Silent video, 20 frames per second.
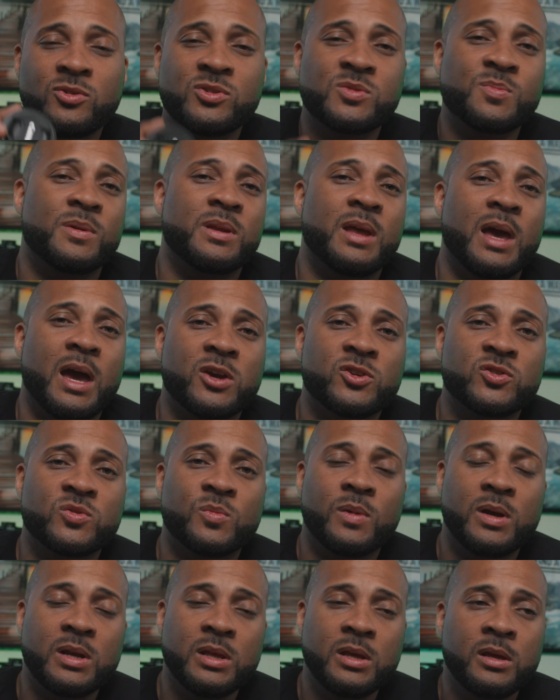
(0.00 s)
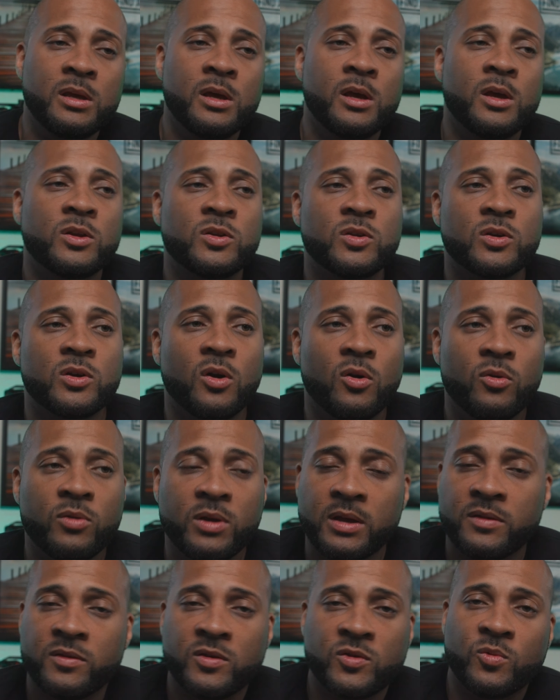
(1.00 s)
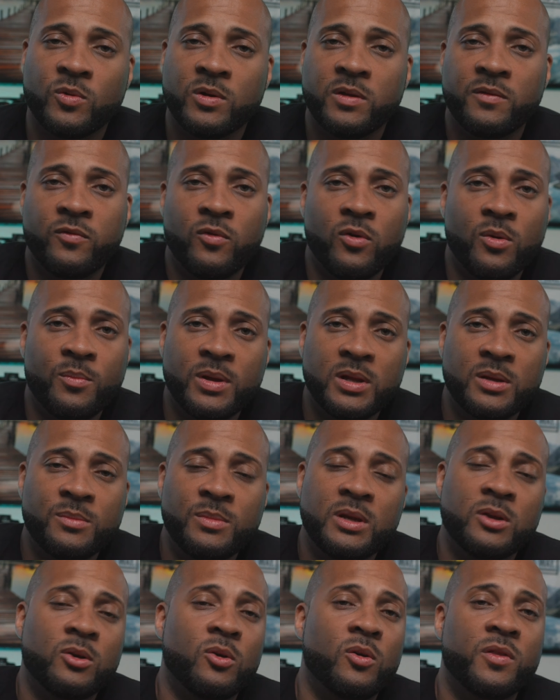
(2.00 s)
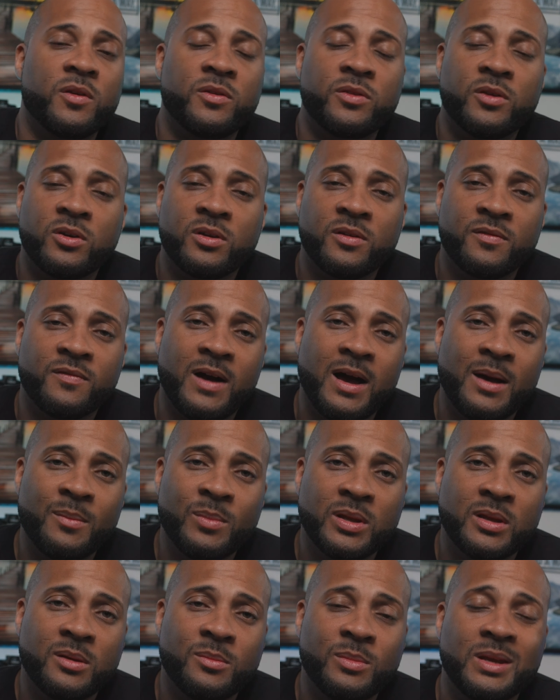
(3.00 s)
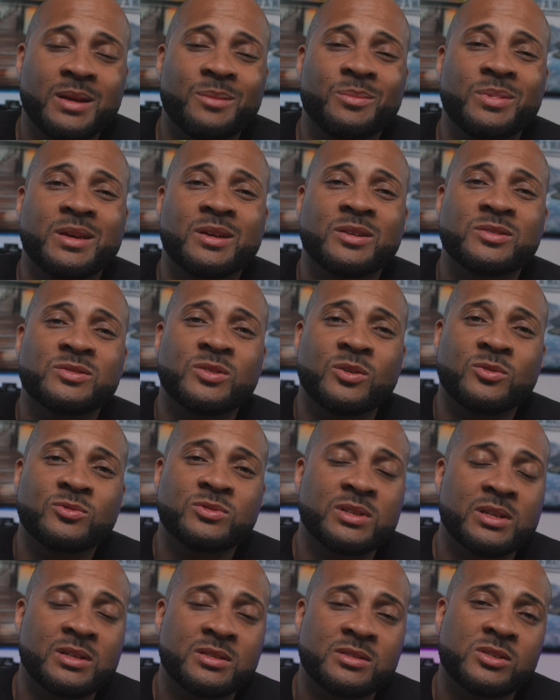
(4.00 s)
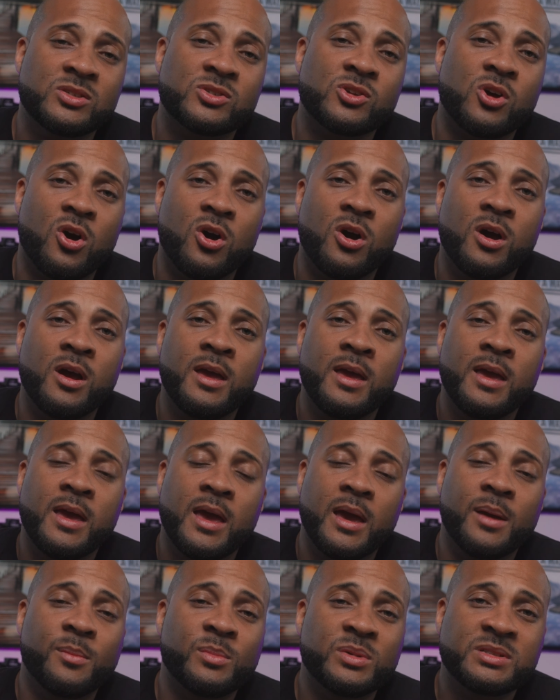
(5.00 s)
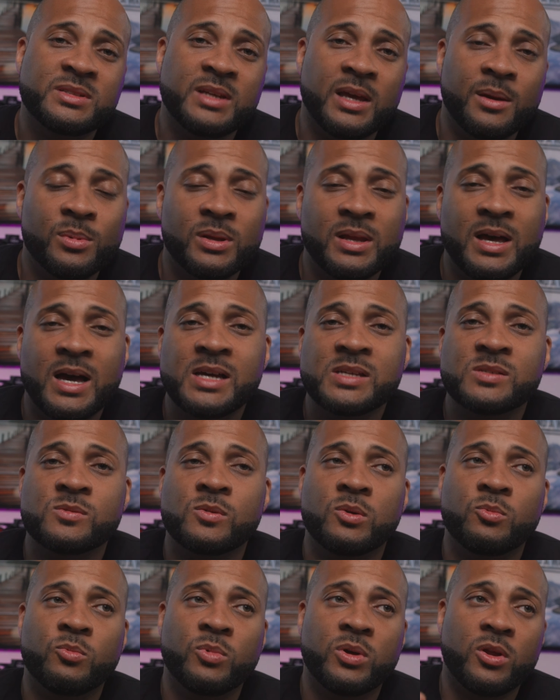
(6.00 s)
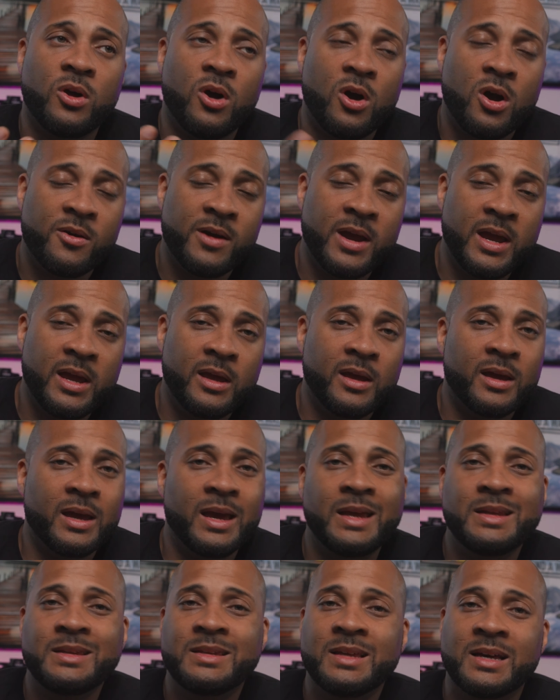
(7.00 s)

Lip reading: you spend the extra money to go get the 24mm or the 35mm, because those lenses are image stabilized. And with R8, it